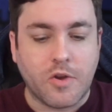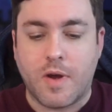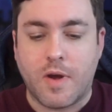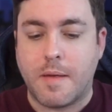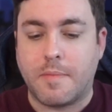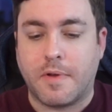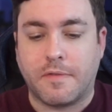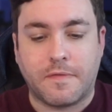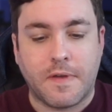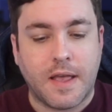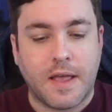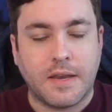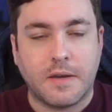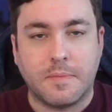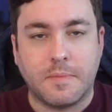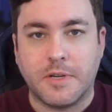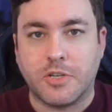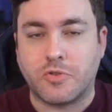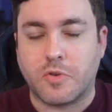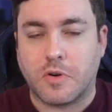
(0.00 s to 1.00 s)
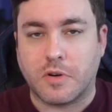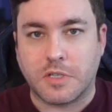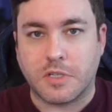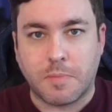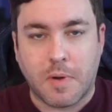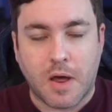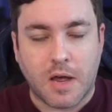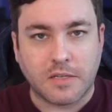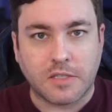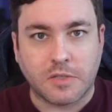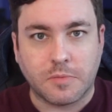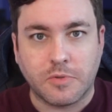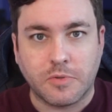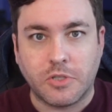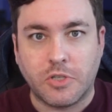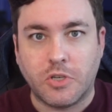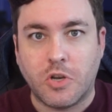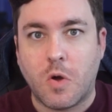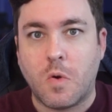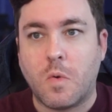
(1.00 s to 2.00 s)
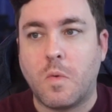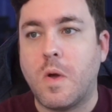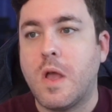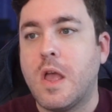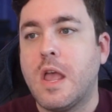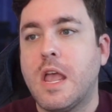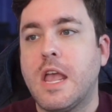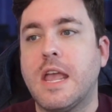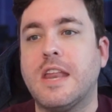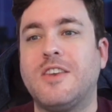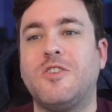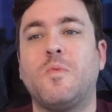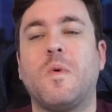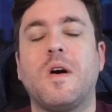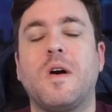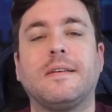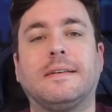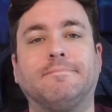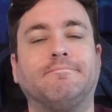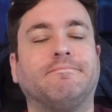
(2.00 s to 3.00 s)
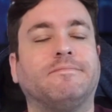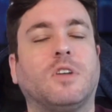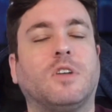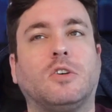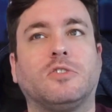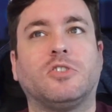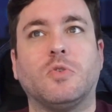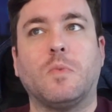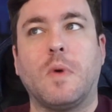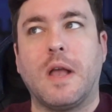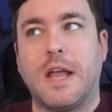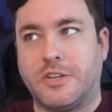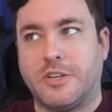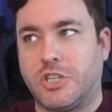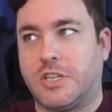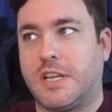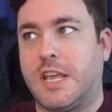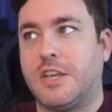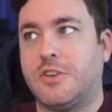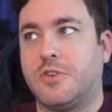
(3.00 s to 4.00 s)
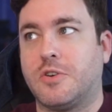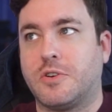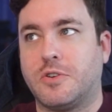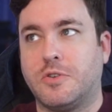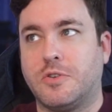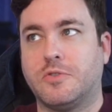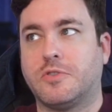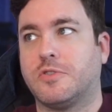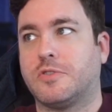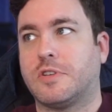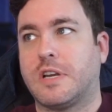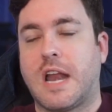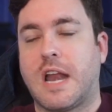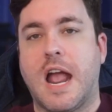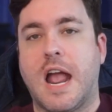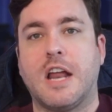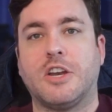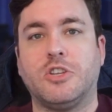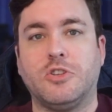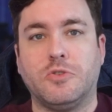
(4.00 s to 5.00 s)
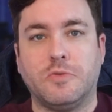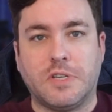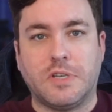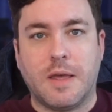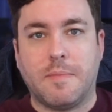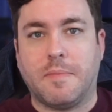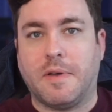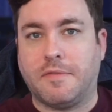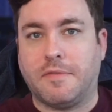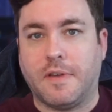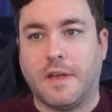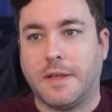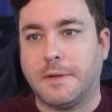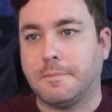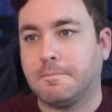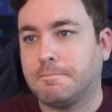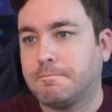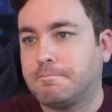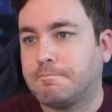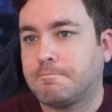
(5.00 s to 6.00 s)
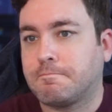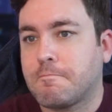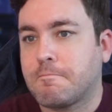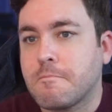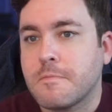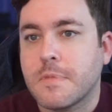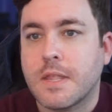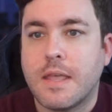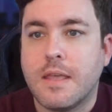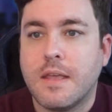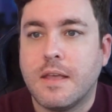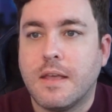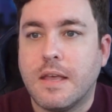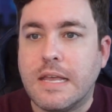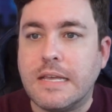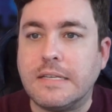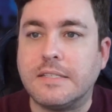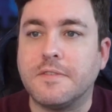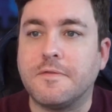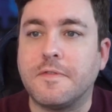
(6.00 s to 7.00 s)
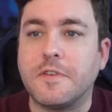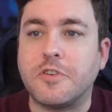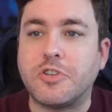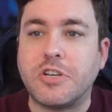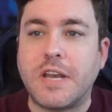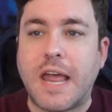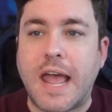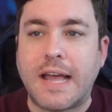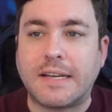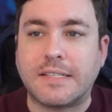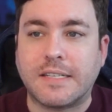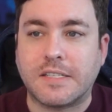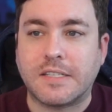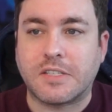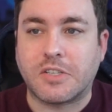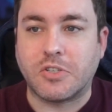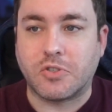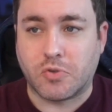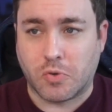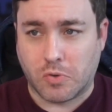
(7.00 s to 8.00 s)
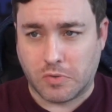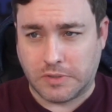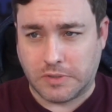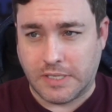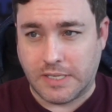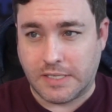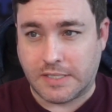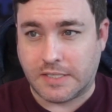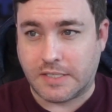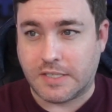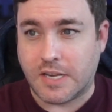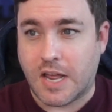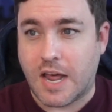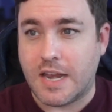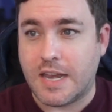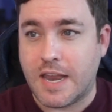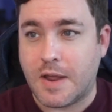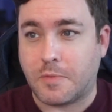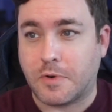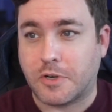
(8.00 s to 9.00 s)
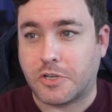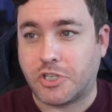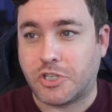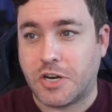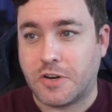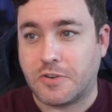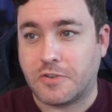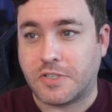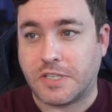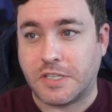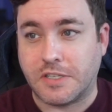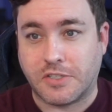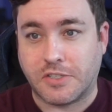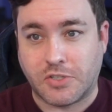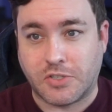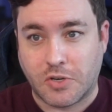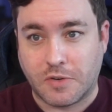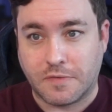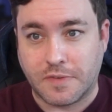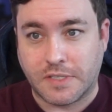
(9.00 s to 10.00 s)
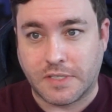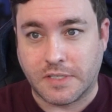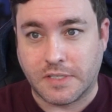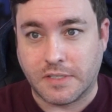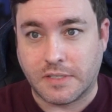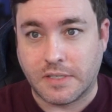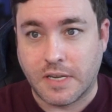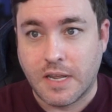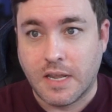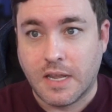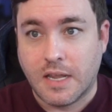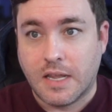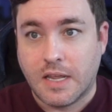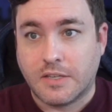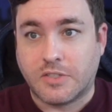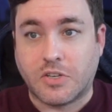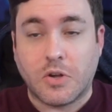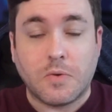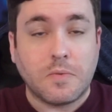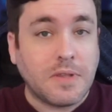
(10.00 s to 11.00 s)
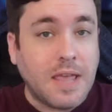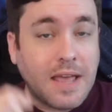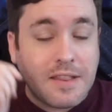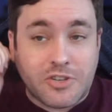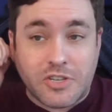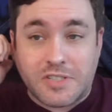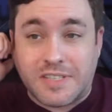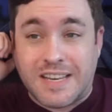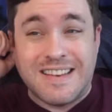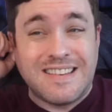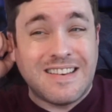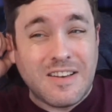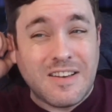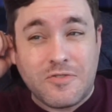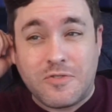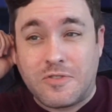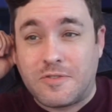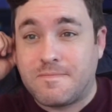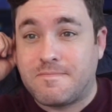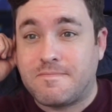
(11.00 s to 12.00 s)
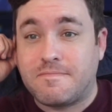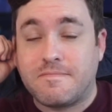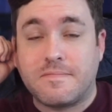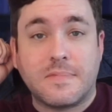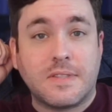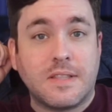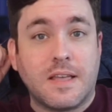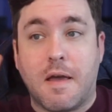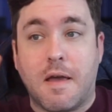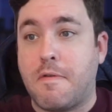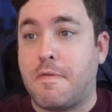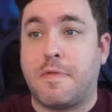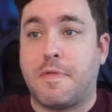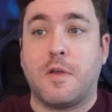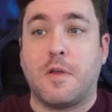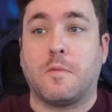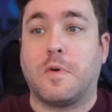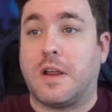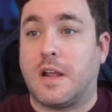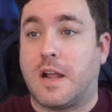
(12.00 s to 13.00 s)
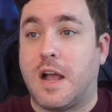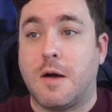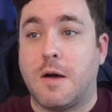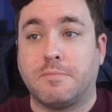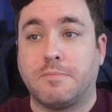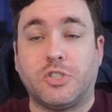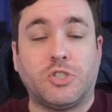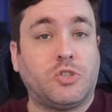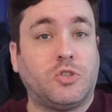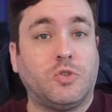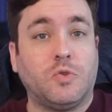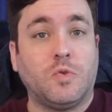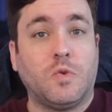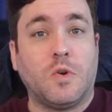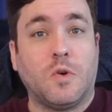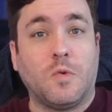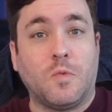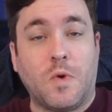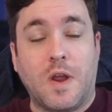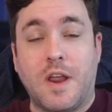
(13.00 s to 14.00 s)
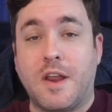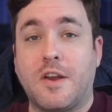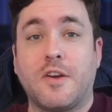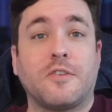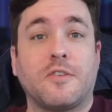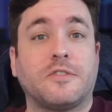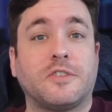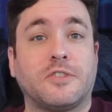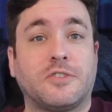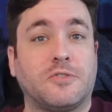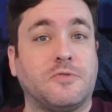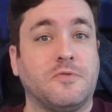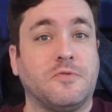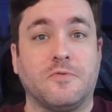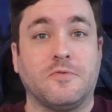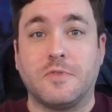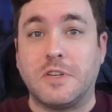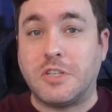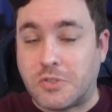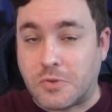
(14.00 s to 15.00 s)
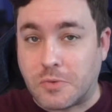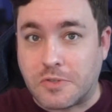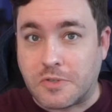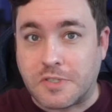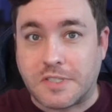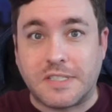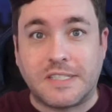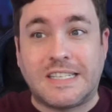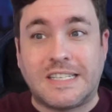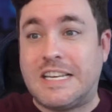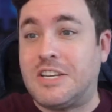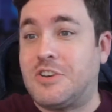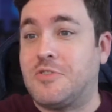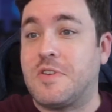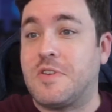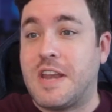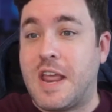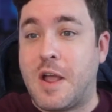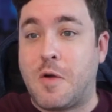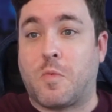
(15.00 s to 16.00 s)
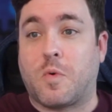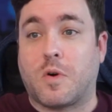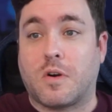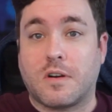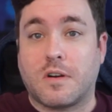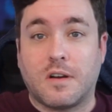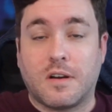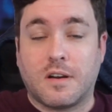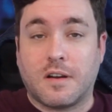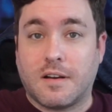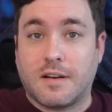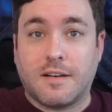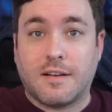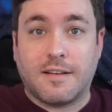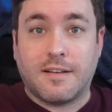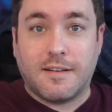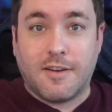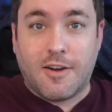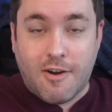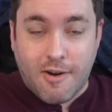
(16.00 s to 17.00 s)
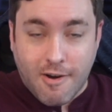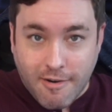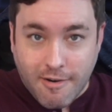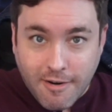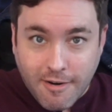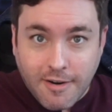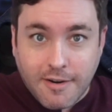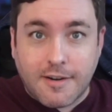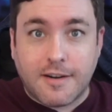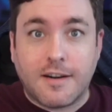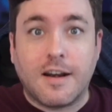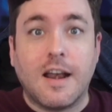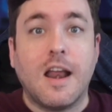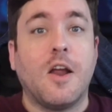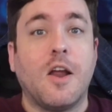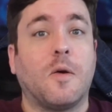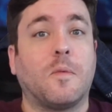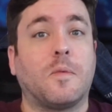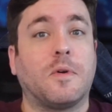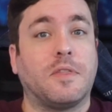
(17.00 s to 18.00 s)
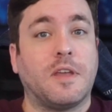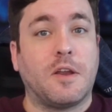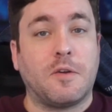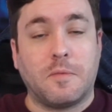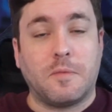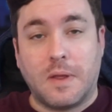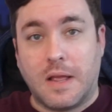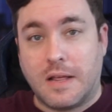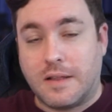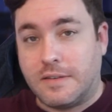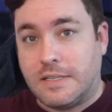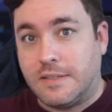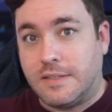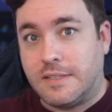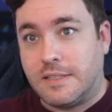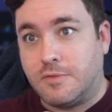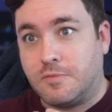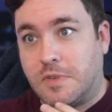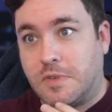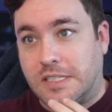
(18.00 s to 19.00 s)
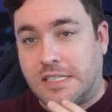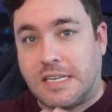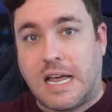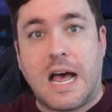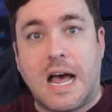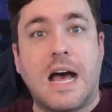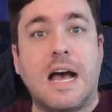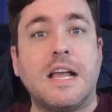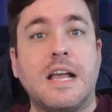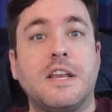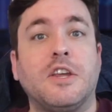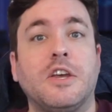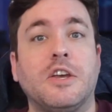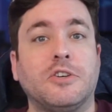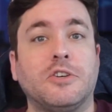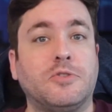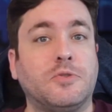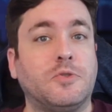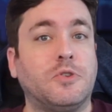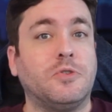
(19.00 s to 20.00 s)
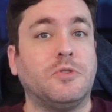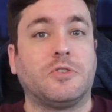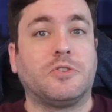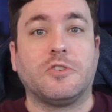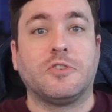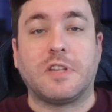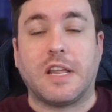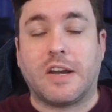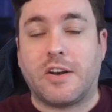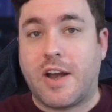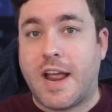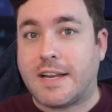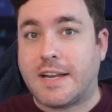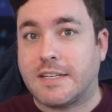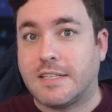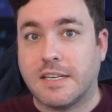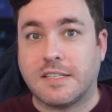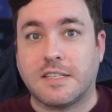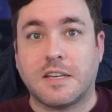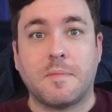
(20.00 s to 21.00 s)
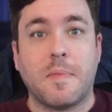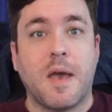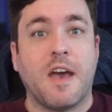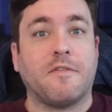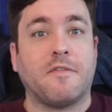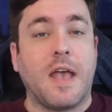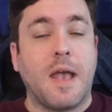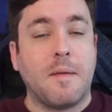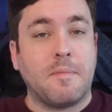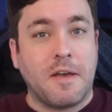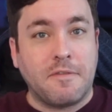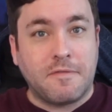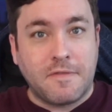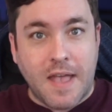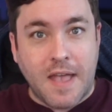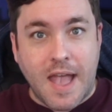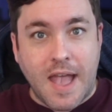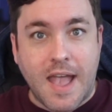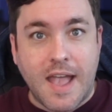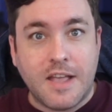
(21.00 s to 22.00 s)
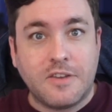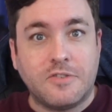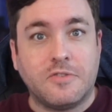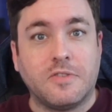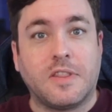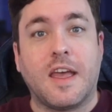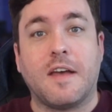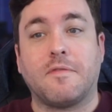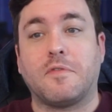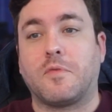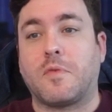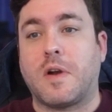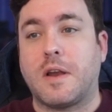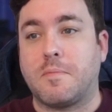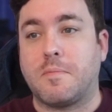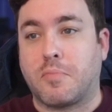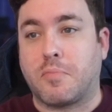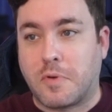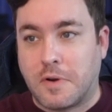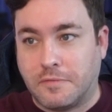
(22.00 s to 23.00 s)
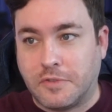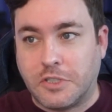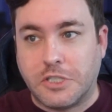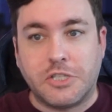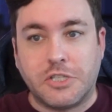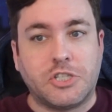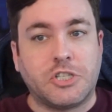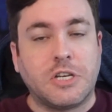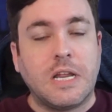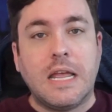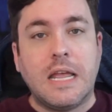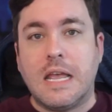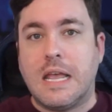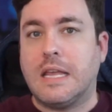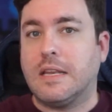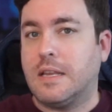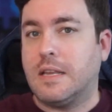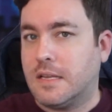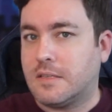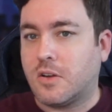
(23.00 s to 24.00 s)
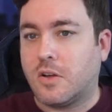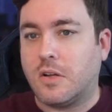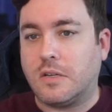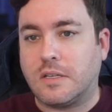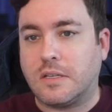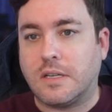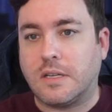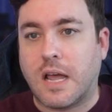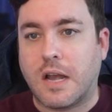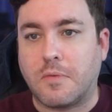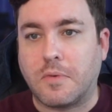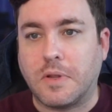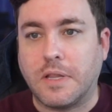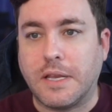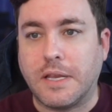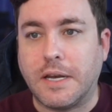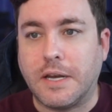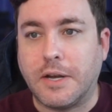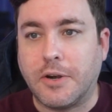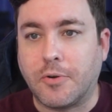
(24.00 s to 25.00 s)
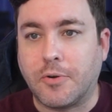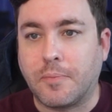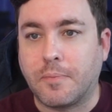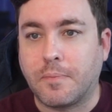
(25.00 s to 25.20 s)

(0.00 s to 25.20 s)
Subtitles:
MFA to be as strong as possible. And you want to also educate your users on how to use MFA. Insufficient access control lists on network shares and services. So yeah, just another thing when it comes to where certain resources in your network are, where they reside. Do users that are accessing them have MFA? Do they have the right privilege? It's all kind of related here.